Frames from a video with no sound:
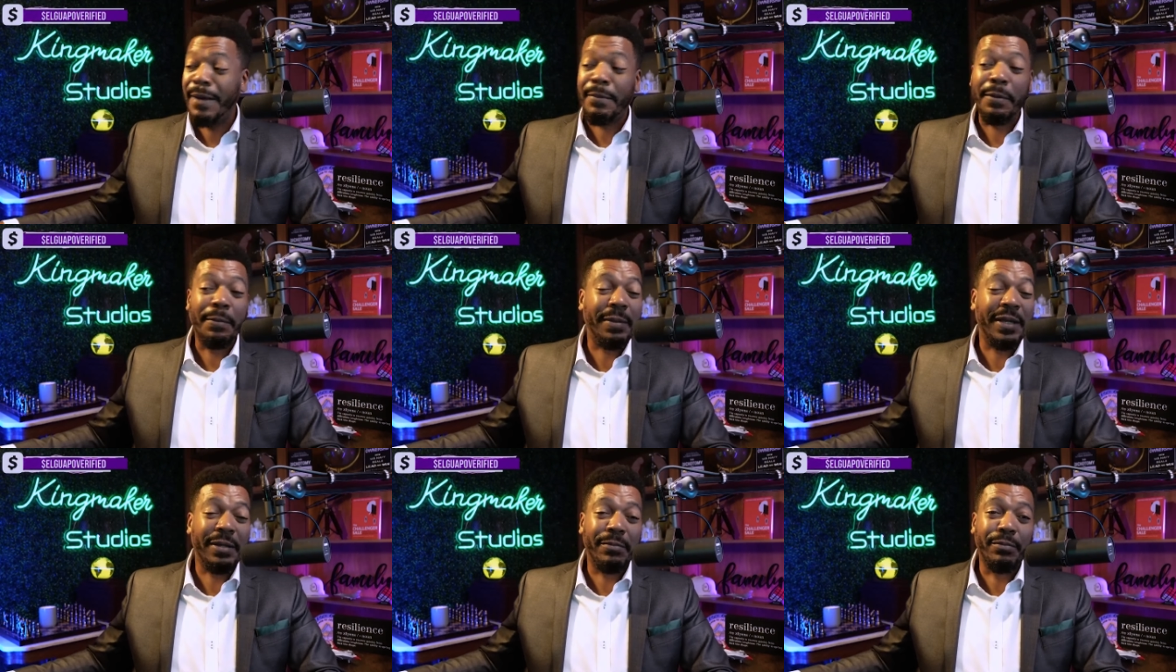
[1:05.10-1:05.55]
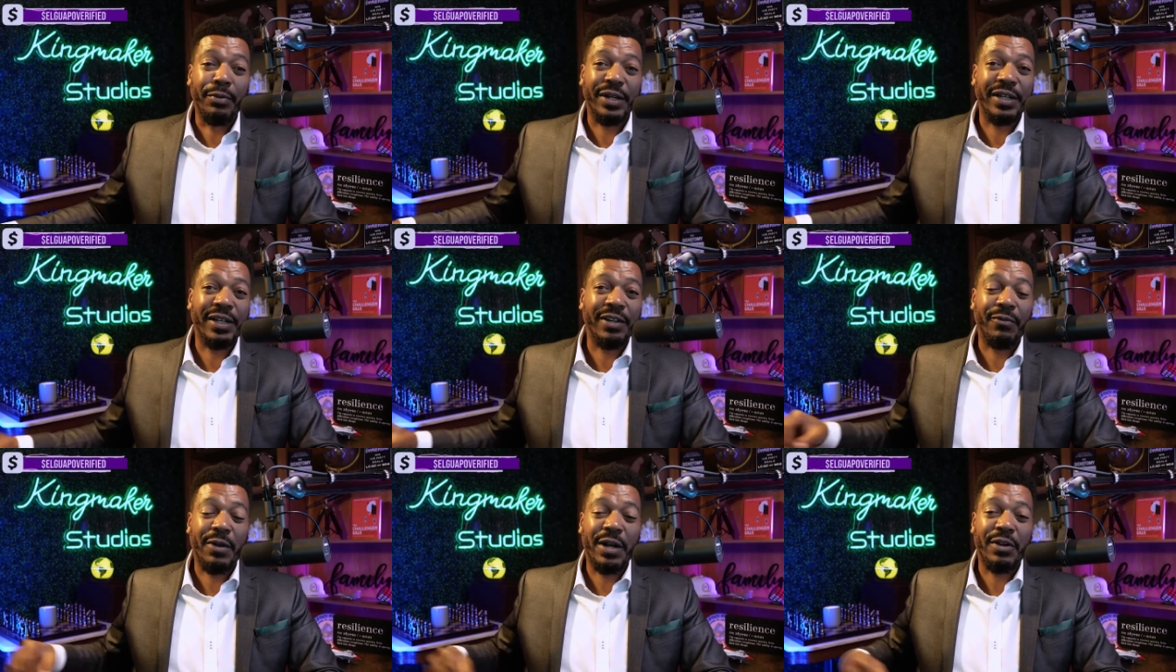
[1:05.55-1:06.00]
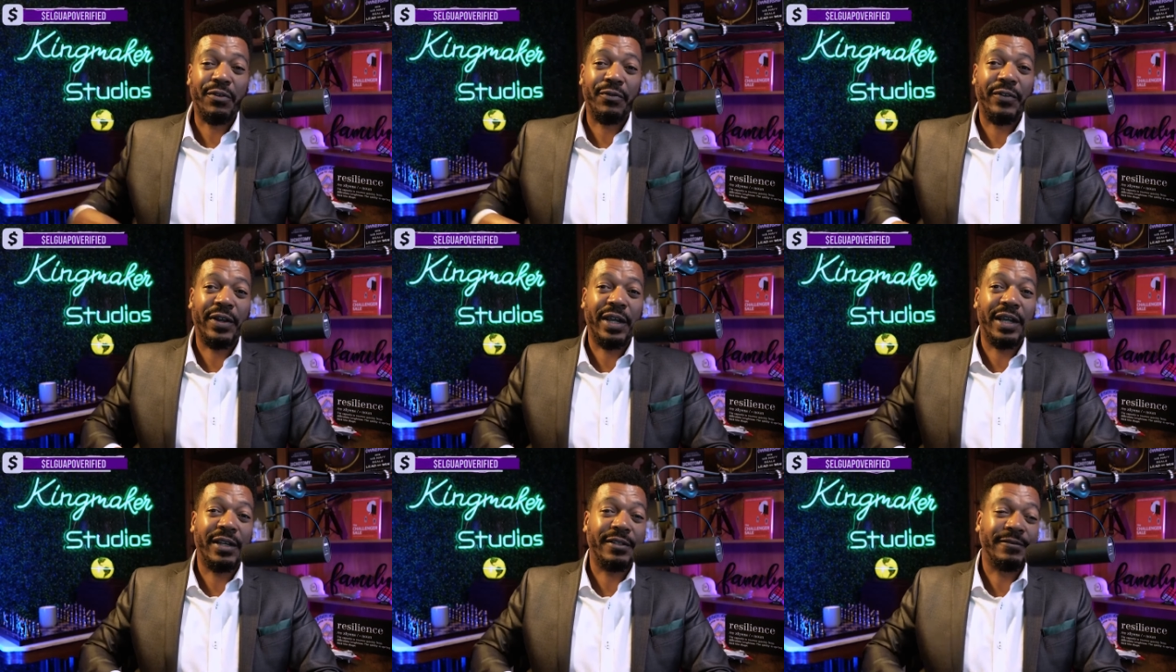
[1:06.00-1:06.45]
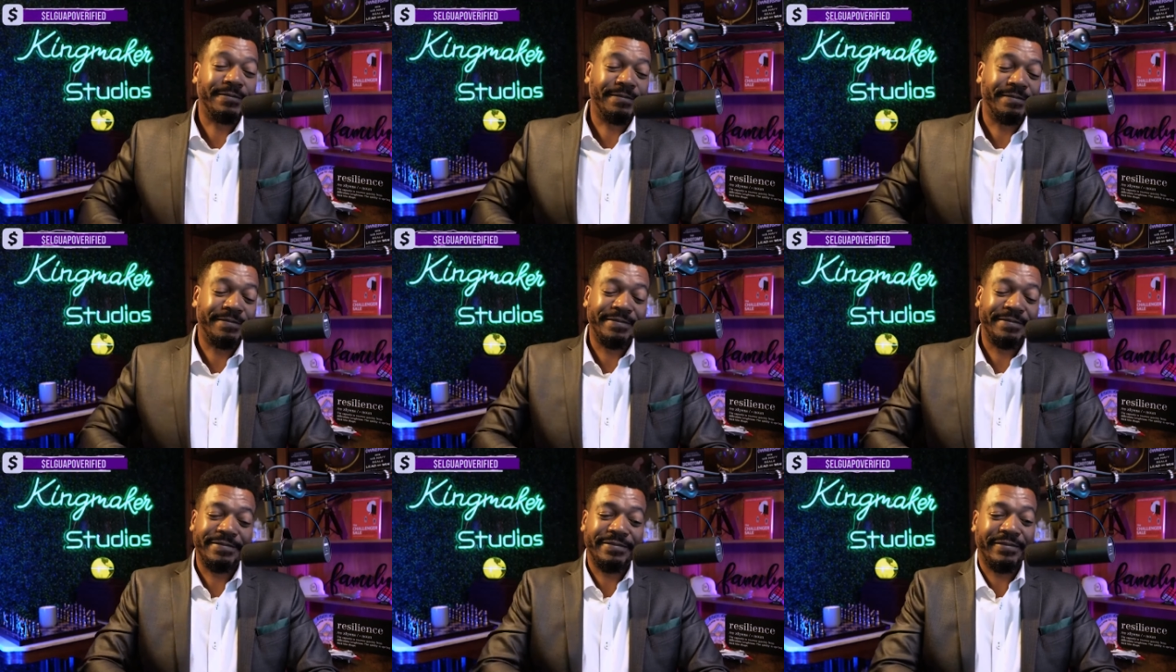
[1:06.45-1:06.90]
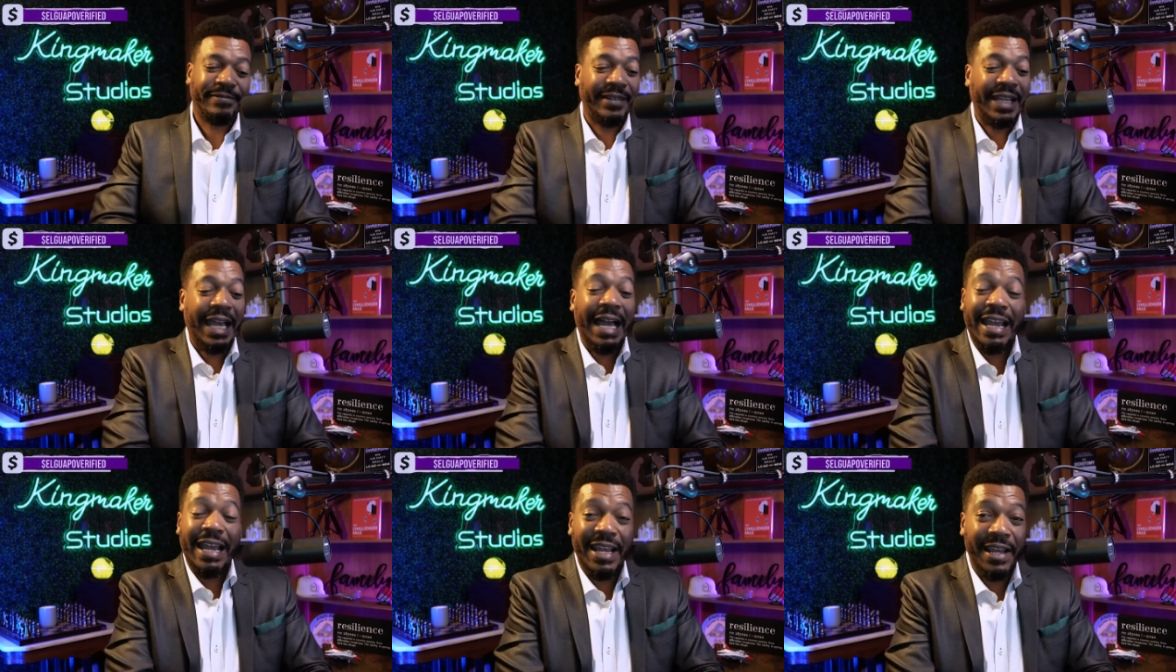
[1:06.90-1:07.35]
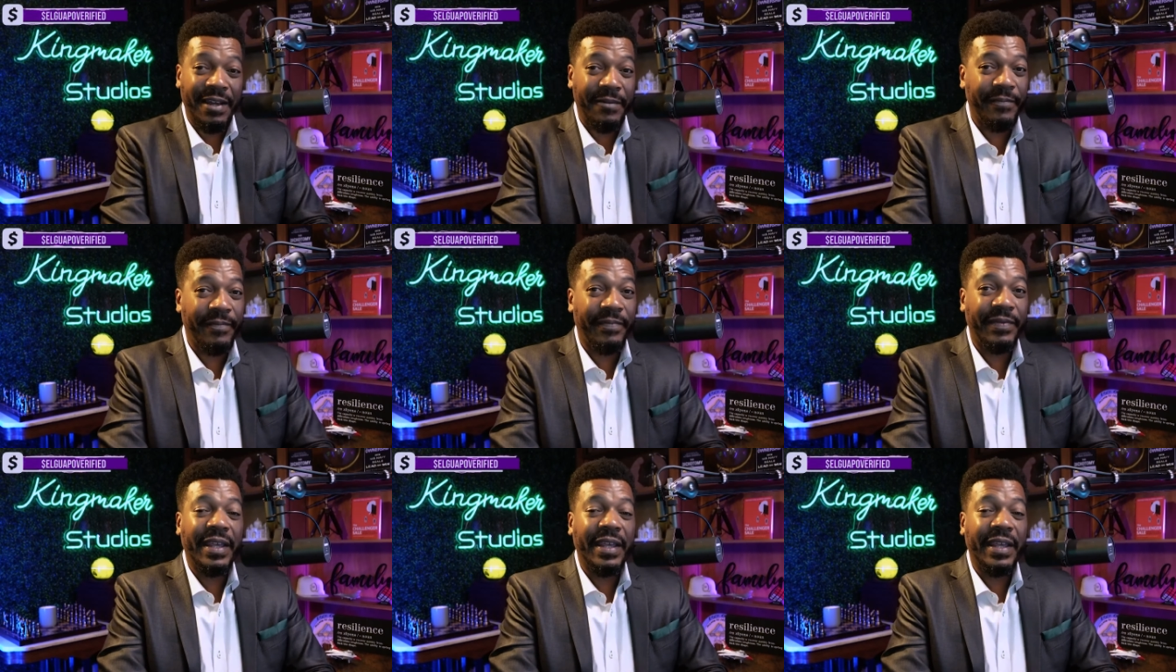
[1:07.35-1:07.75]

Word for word: big Brittany Renner fan. I am.